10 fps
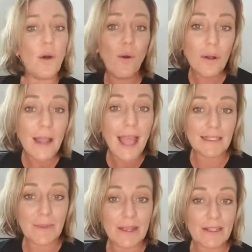all
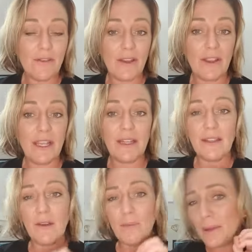aspects of our healing.
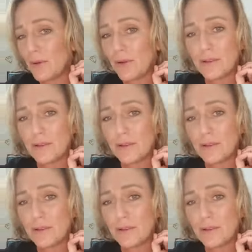There are people who